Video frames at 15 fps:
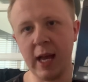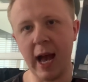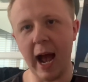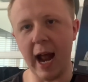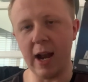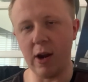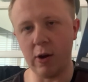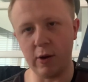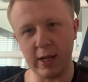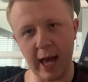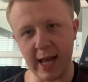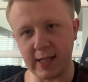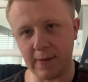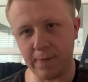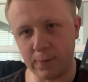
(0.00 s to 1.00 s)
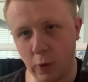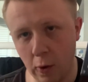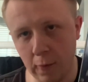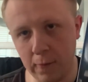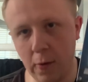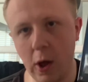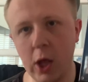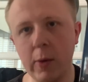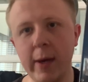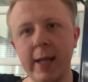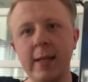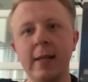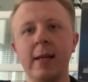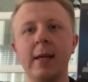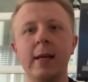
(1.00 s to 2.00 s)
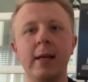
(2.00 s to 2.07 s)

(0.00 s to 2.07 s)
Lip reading: I know it has a cult following.